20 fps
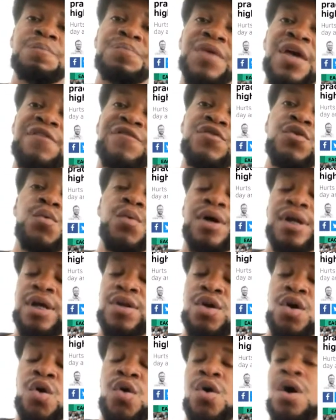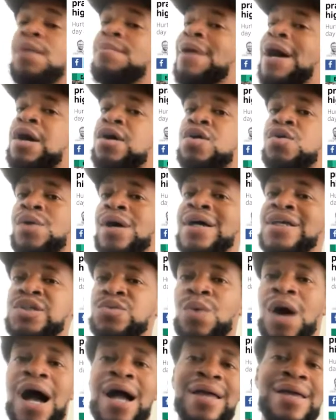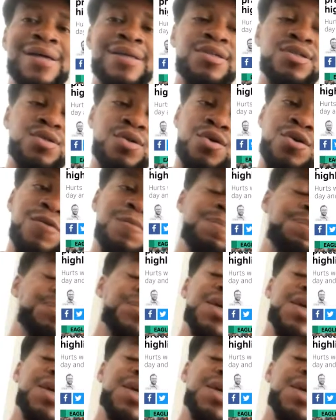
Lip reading: If you want to know about Quez Watkins or